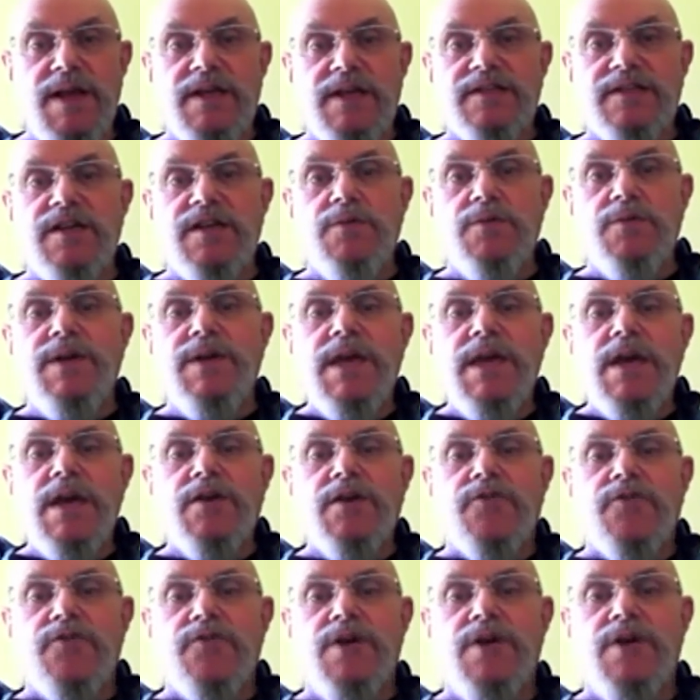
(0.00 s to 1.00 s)
So we
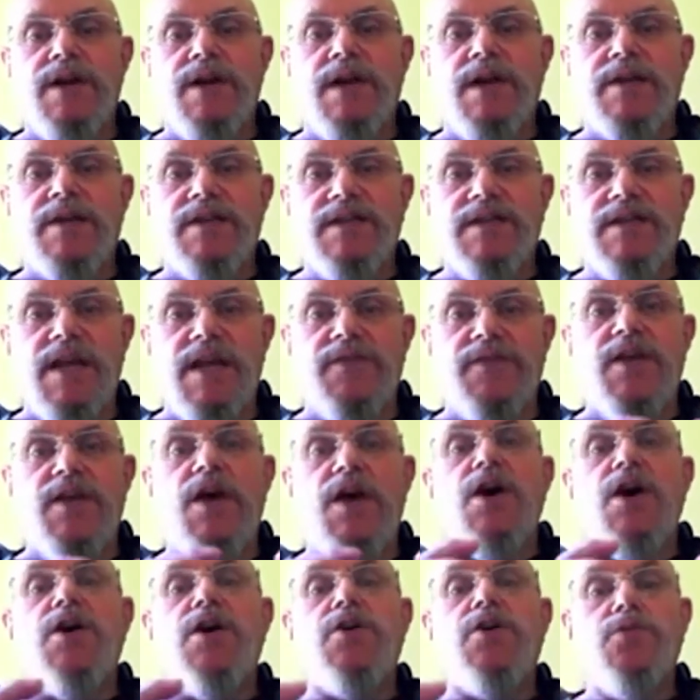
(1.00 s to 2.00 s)
try and understand the
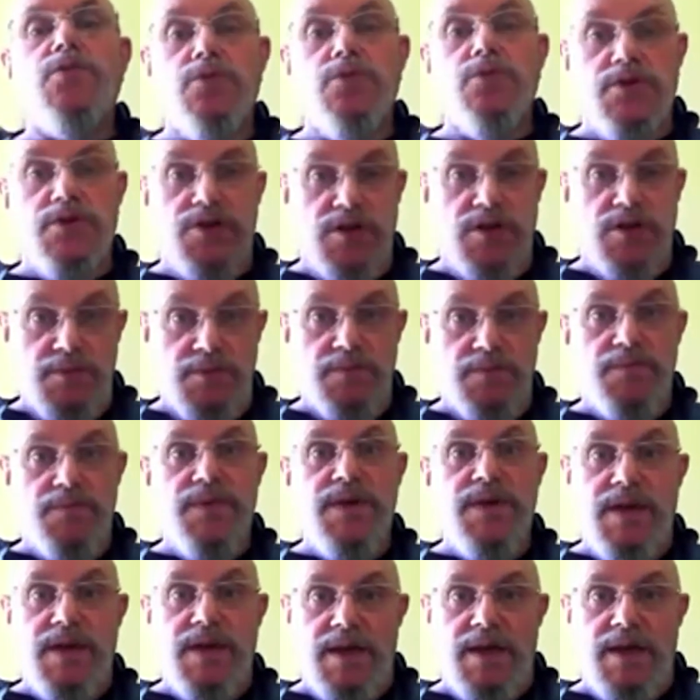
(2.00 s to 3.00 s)
whole human
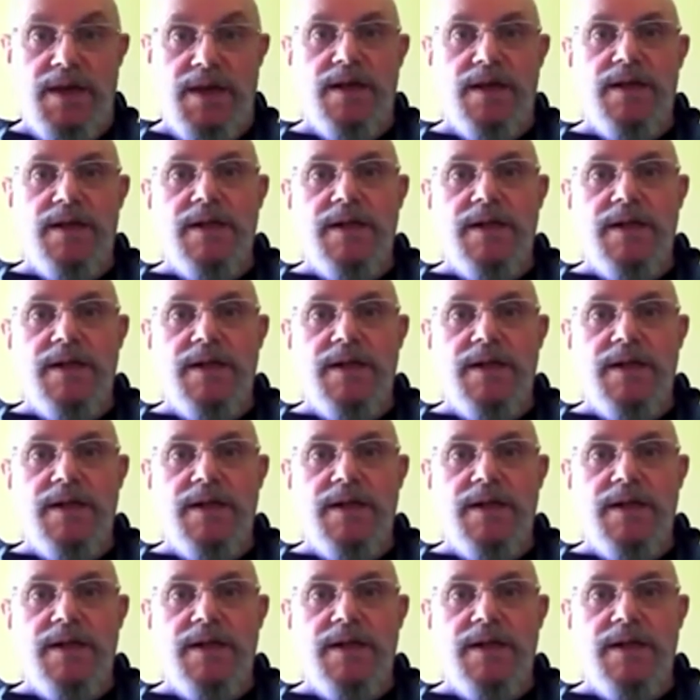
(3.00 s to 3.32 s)
being.